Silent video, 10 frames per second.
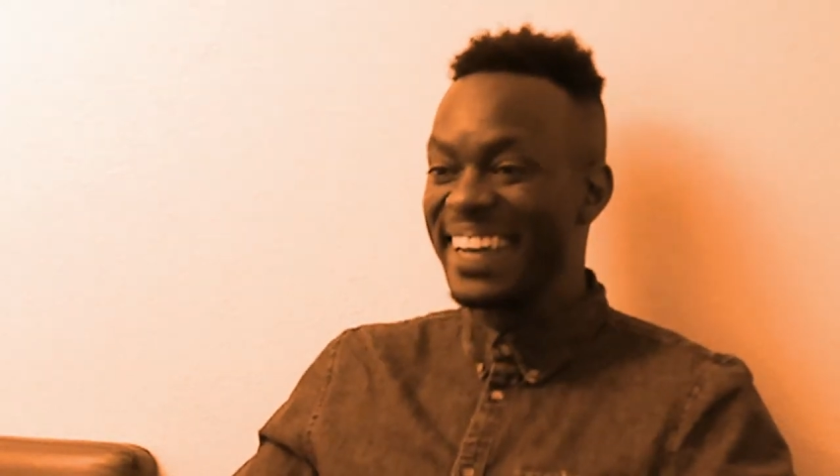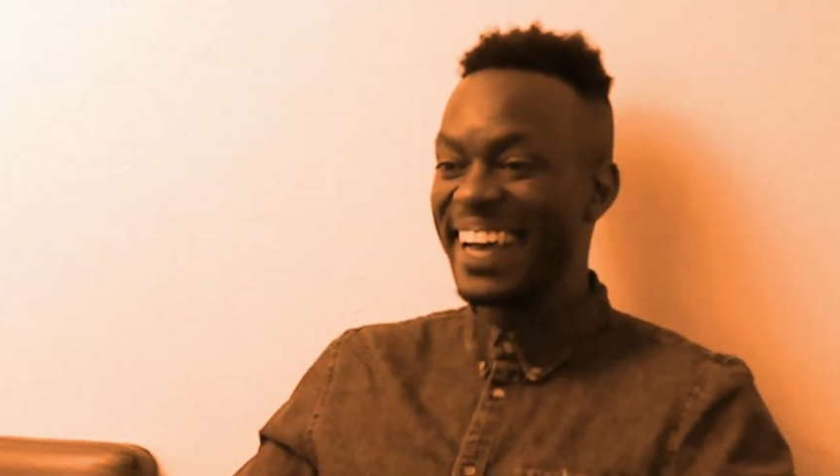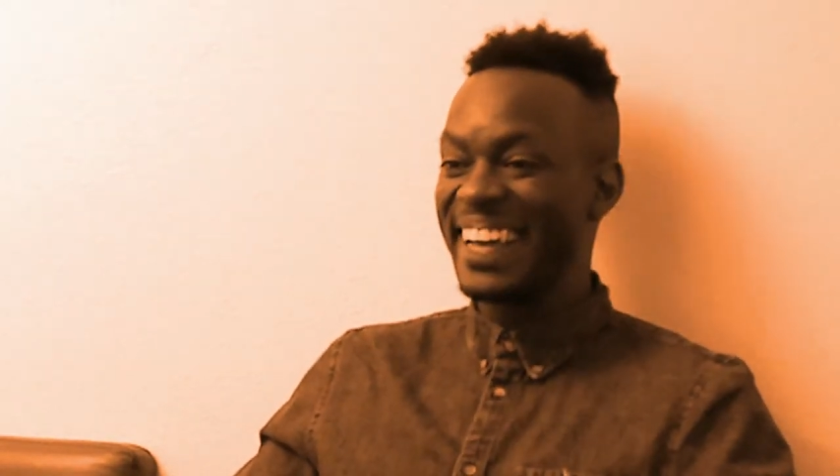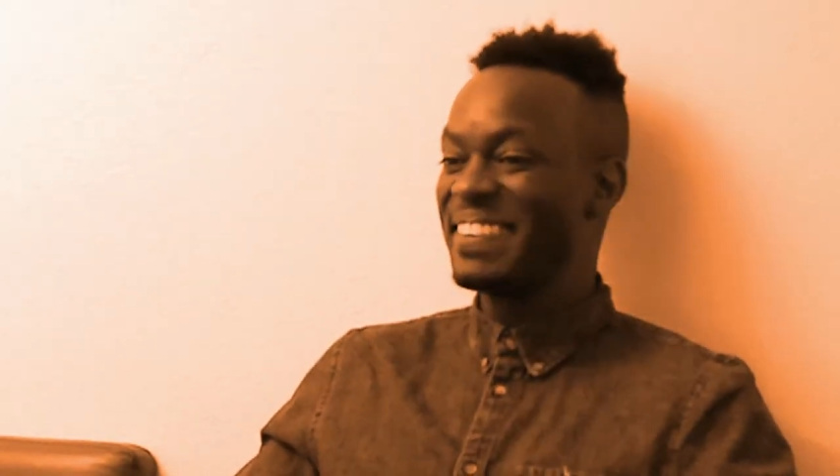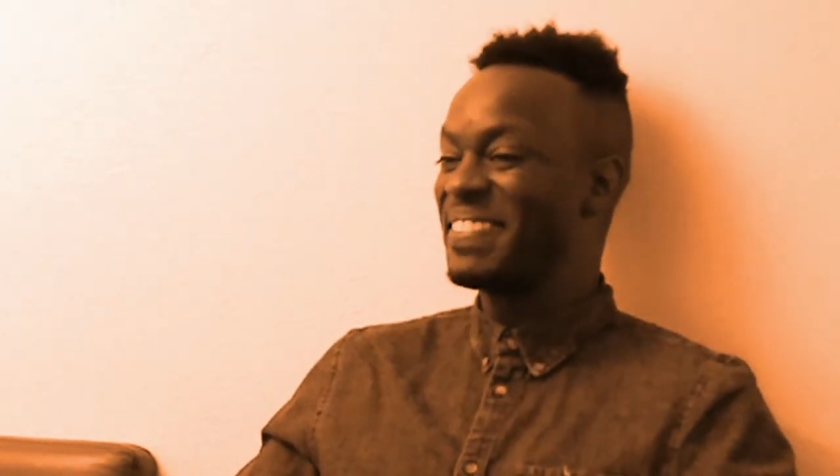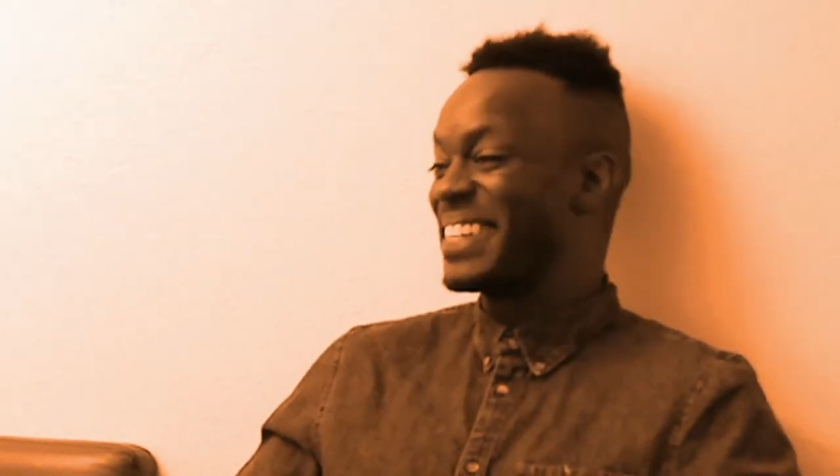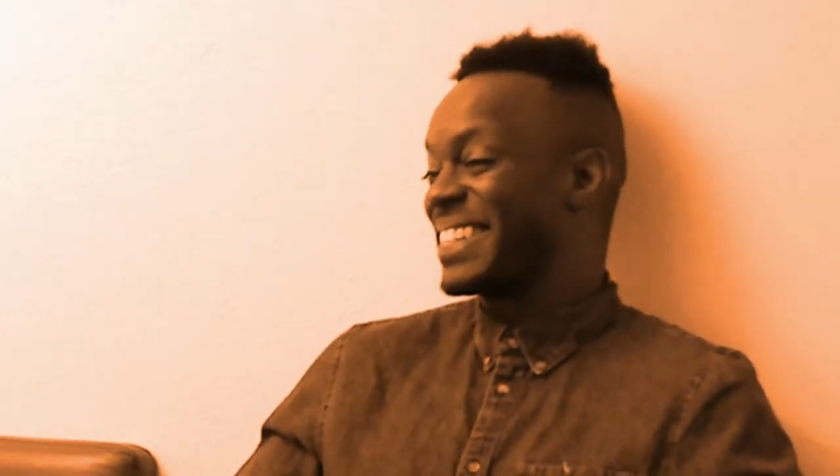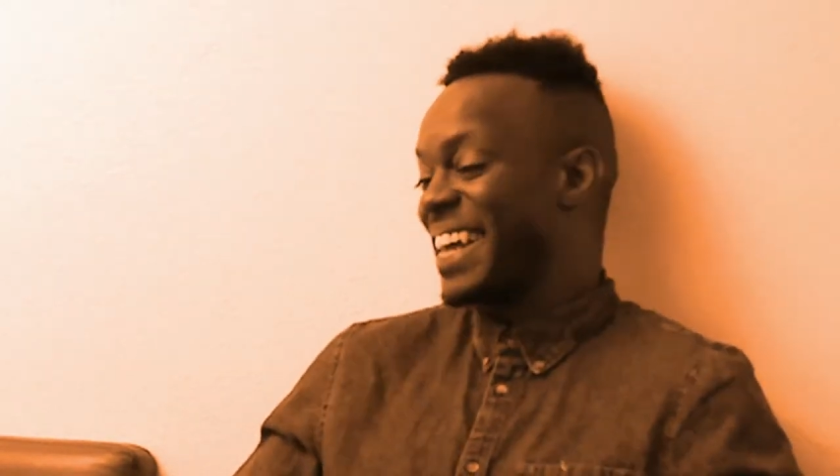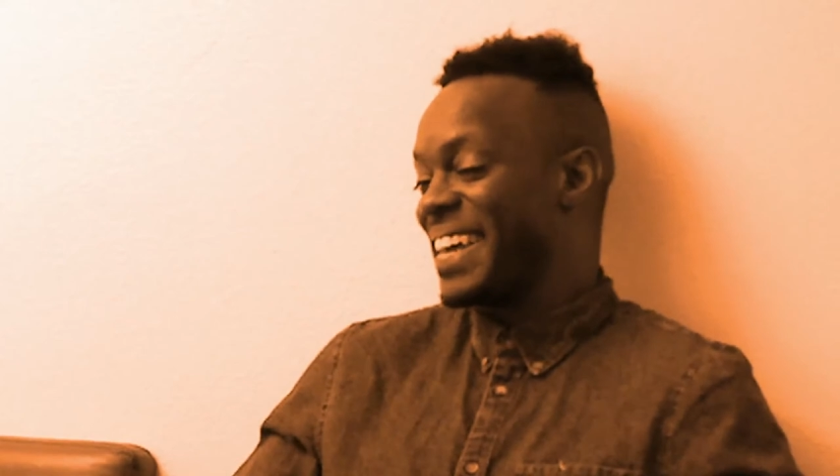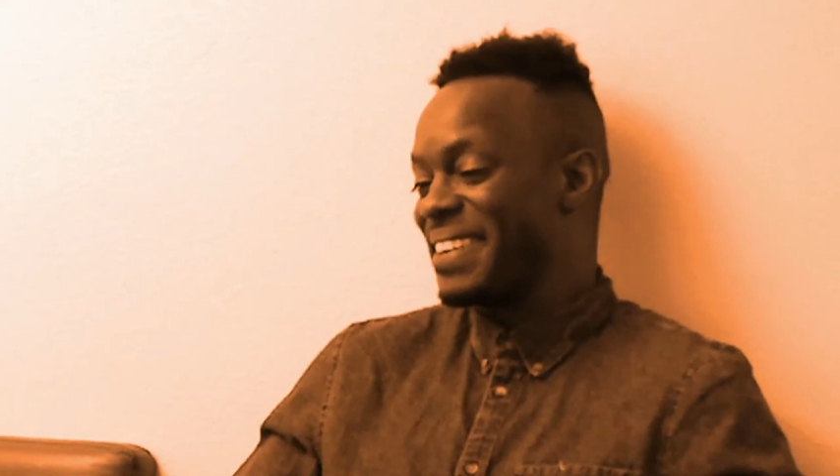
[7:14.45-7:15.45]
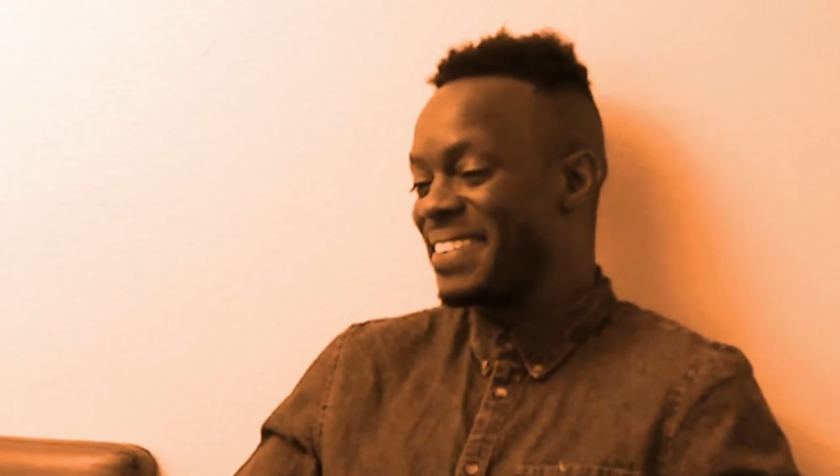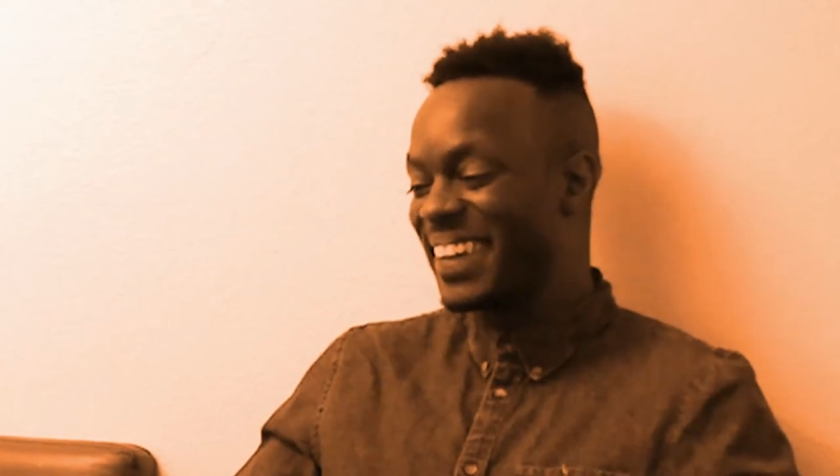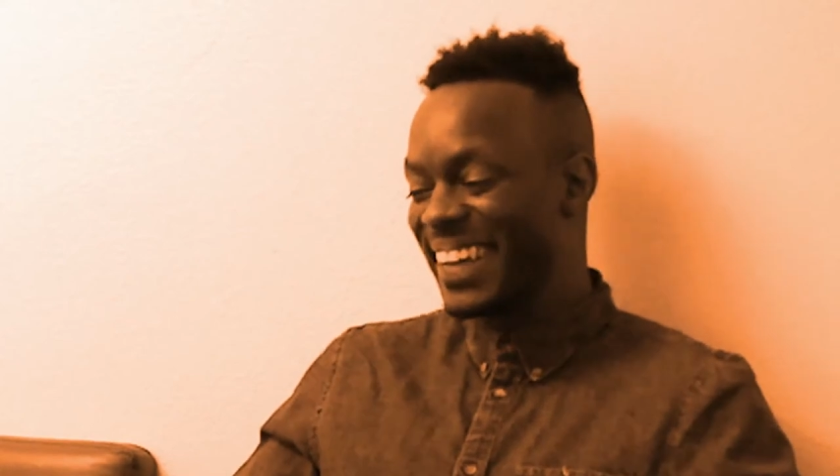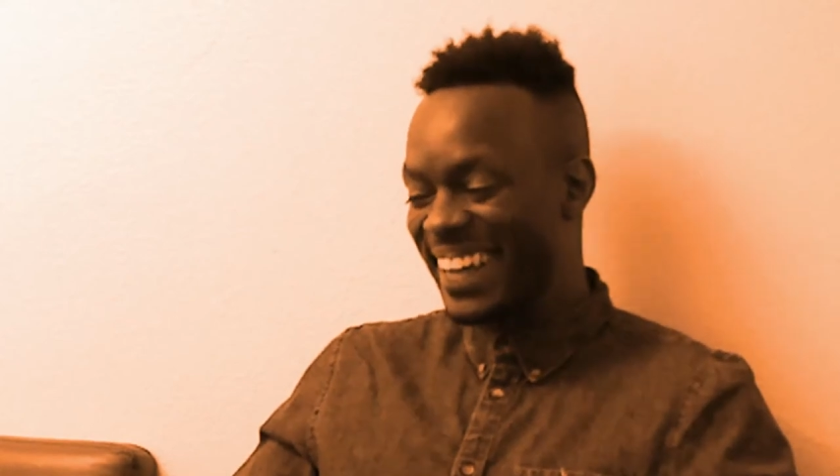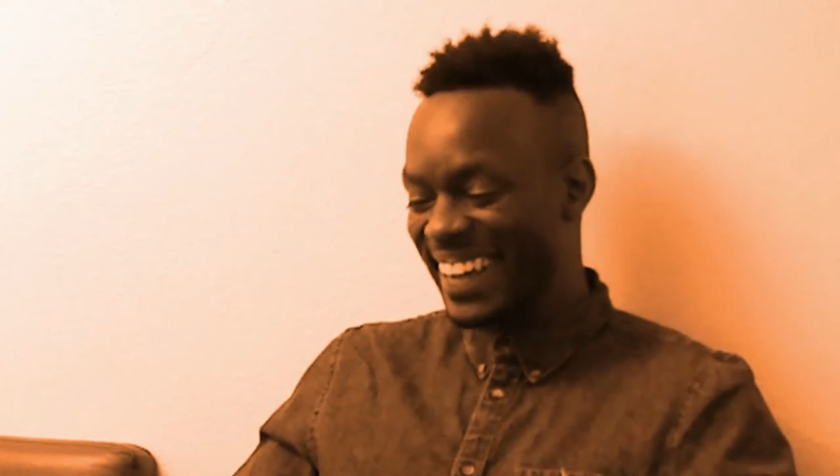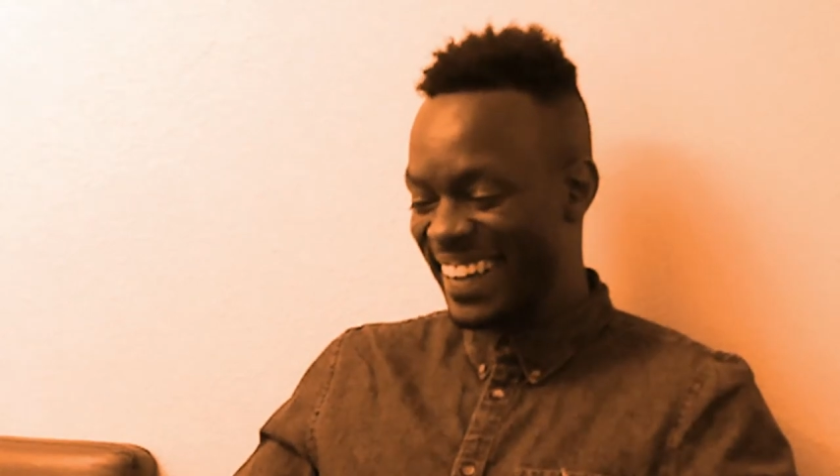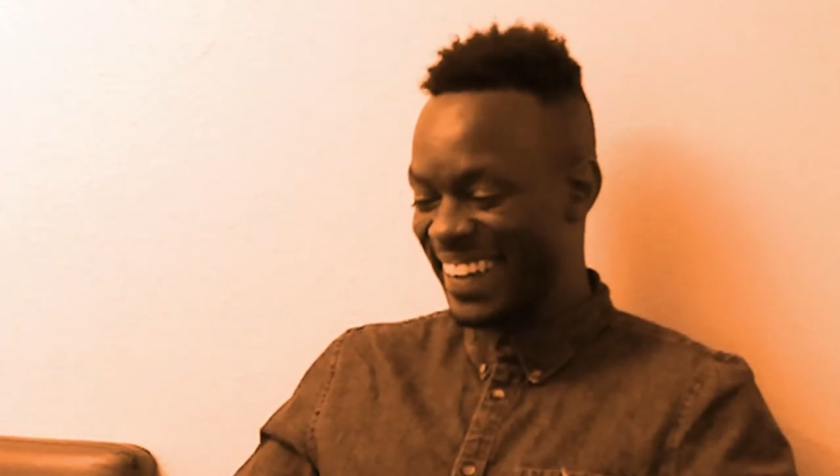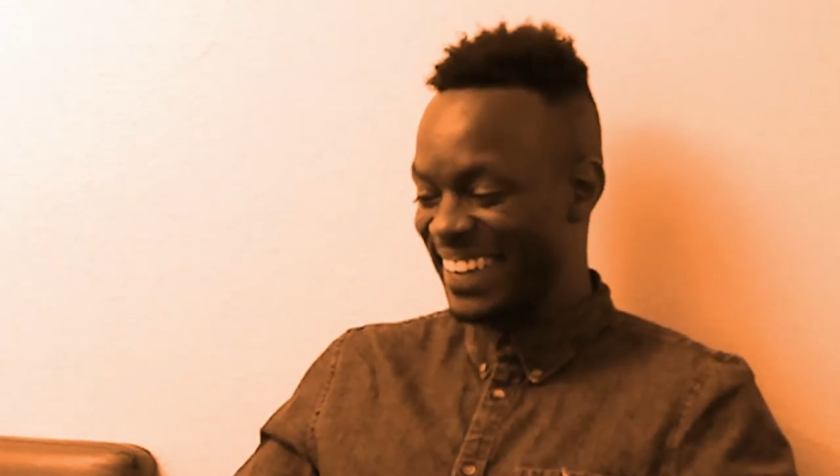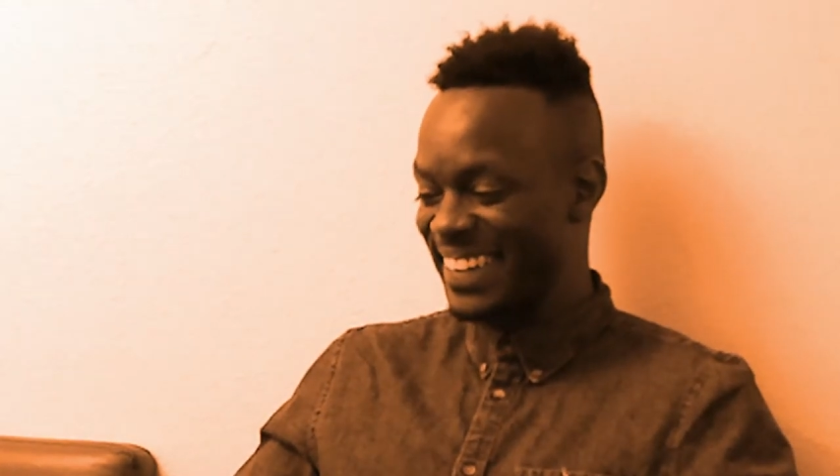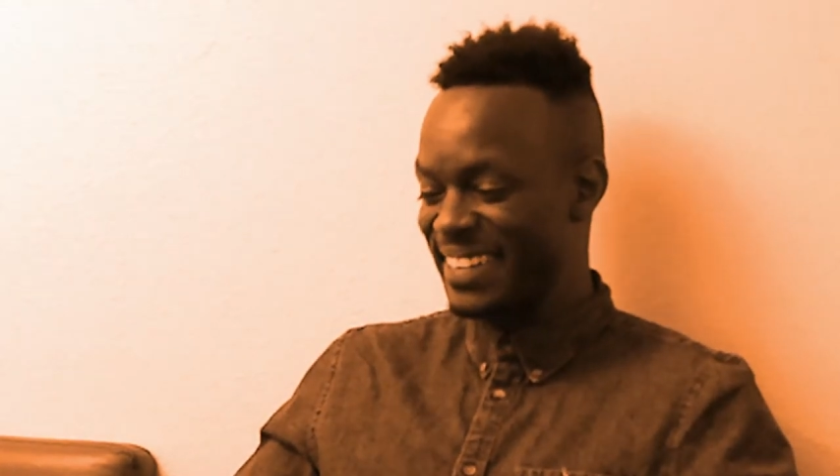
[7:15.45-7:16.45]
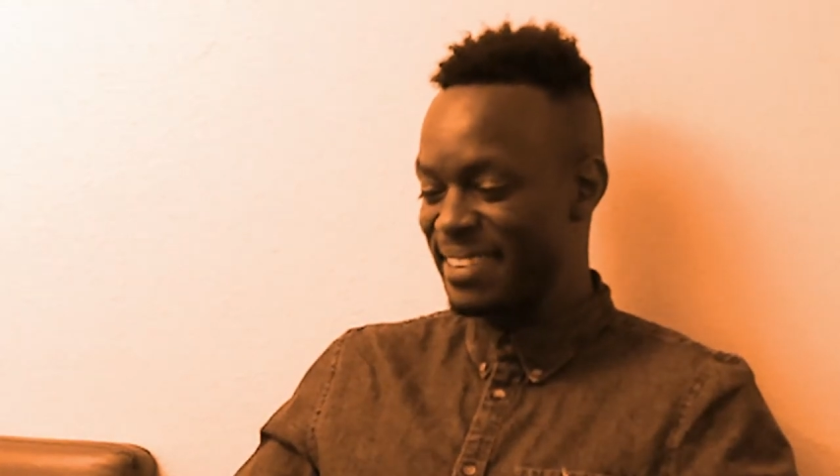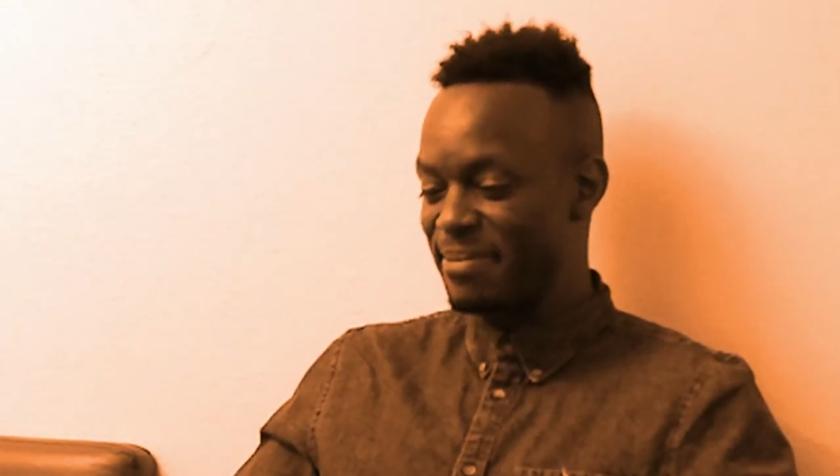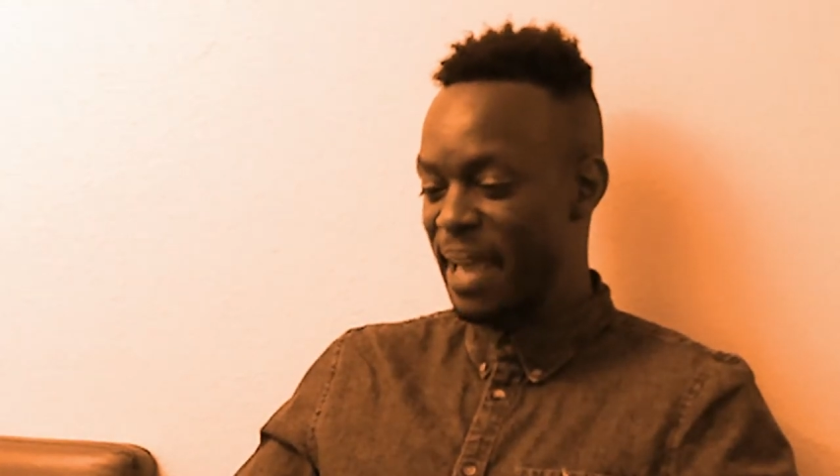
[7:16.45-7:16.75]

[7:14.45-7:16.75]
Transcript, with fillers: I could have been a slave. Uh,